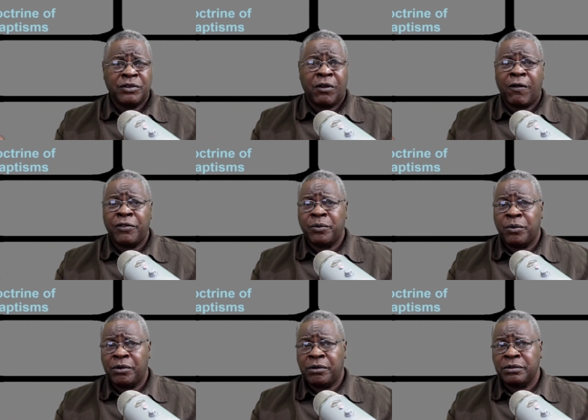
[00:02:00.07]
all the
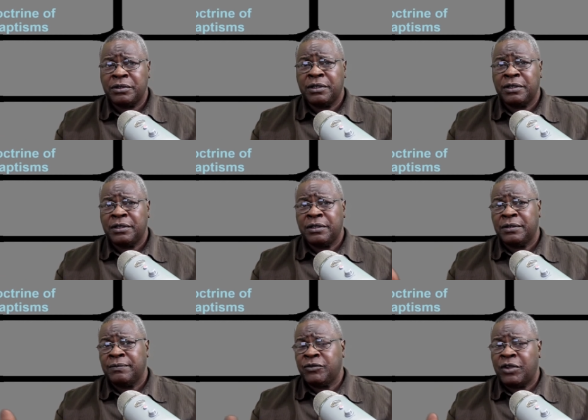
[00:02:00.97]
world,
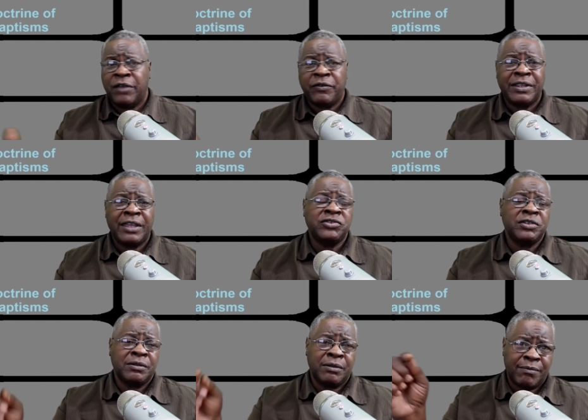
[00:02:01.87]
to every
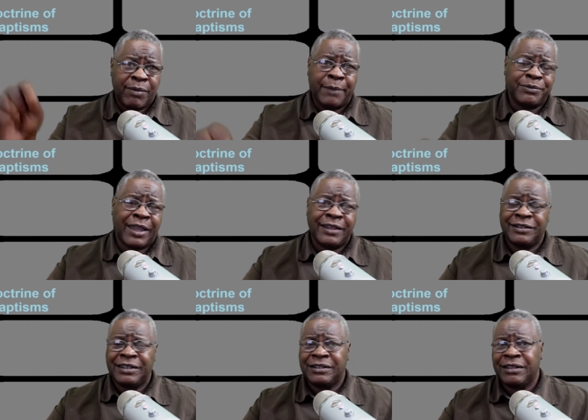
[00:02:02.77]
nation, baptizing
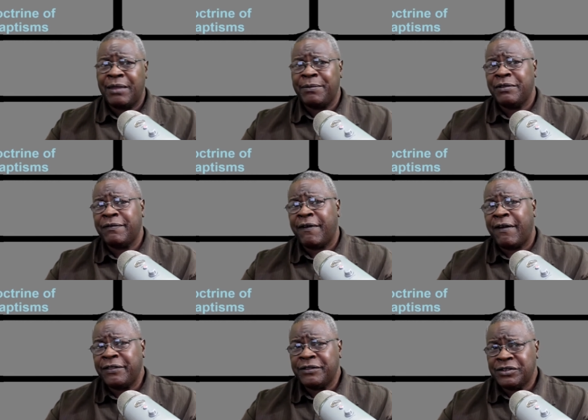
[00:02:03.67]
in the name of the
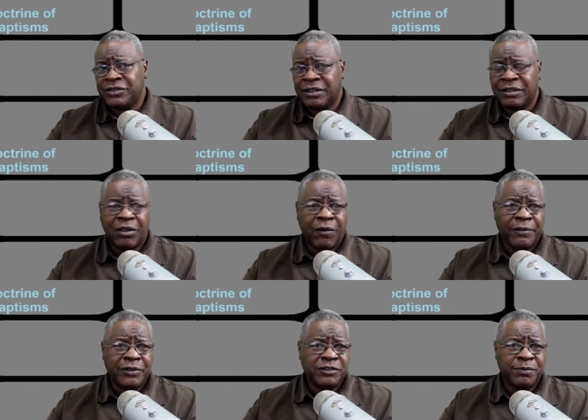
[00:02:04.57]
Father, the Son, and the
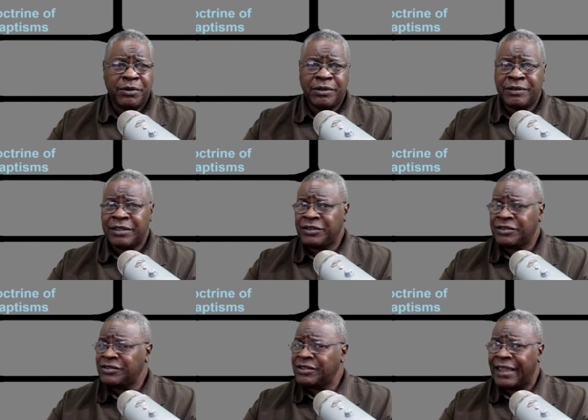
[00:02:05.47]
Holy Spirit. That's
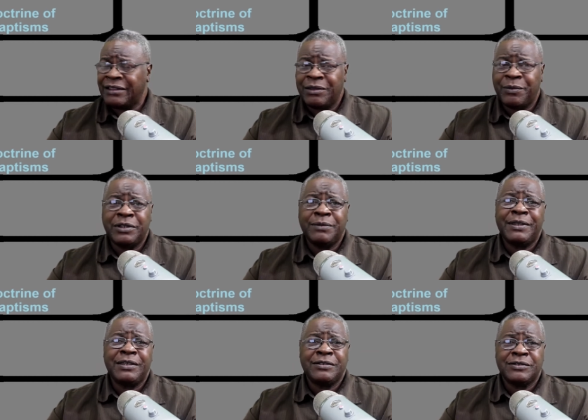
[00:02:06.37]
exactly what he
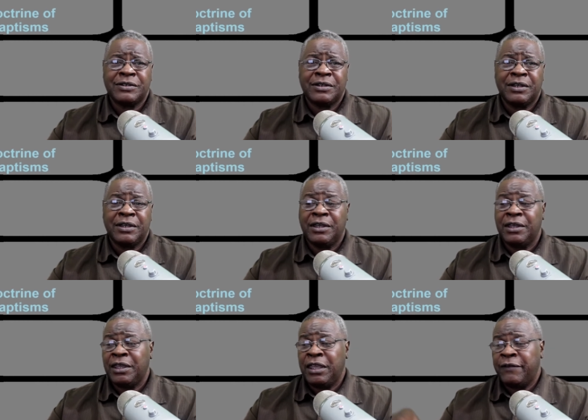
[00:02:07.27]
means.
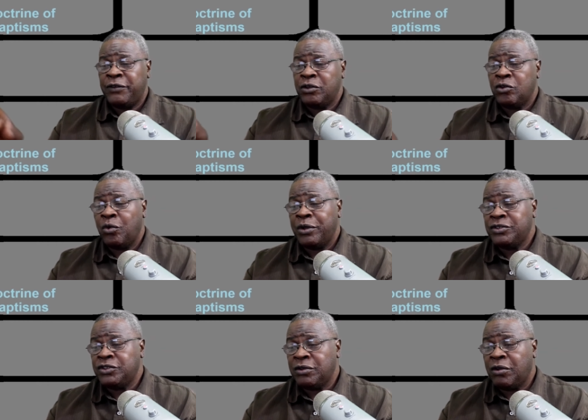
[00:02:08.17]
If you're going
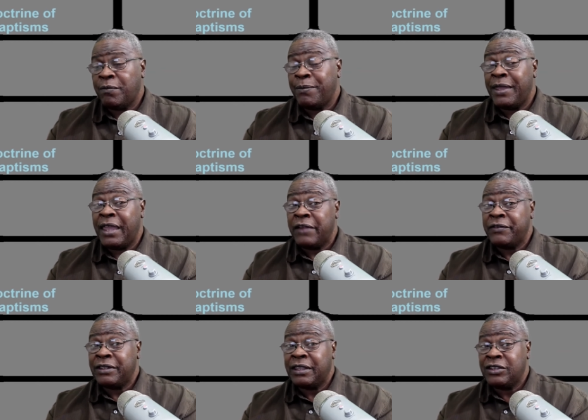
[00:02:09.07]
to obey
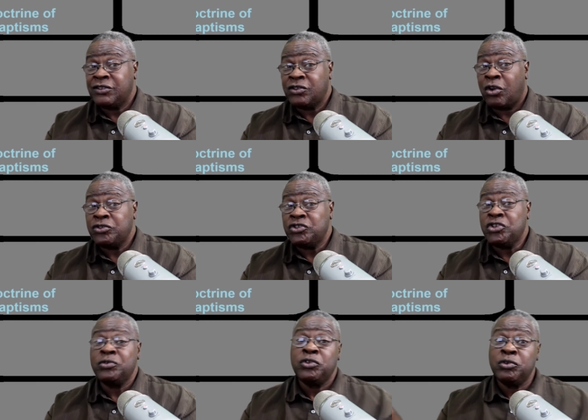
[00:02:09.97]
everything he's taught
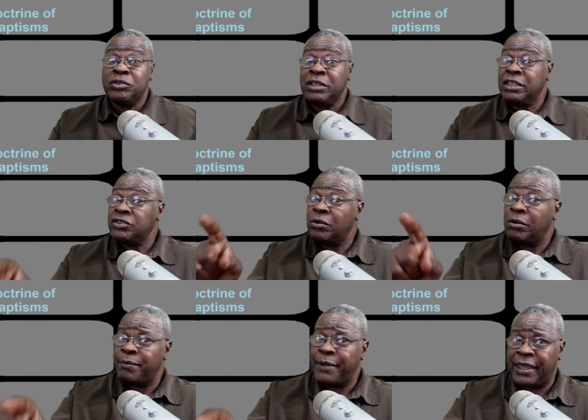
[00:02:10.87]
you, you need to
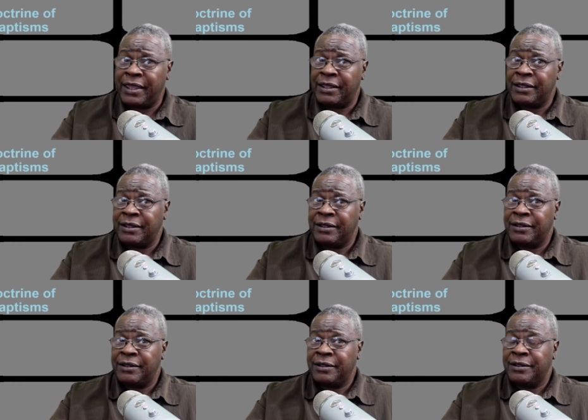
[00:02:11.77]
obey
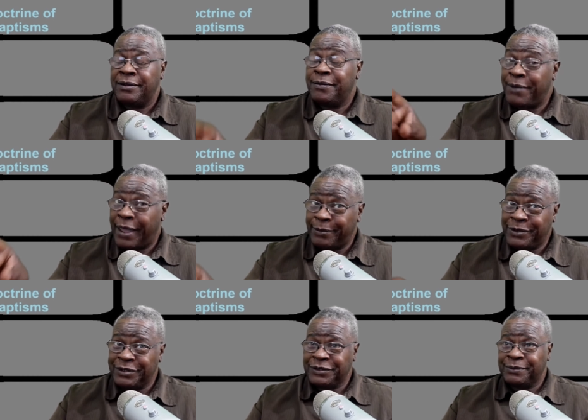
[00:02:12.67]

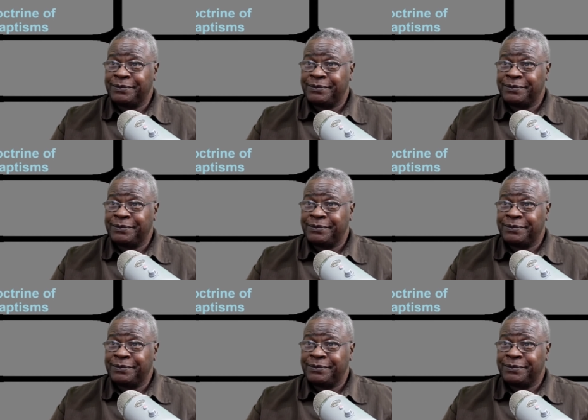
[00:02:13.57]
baptism.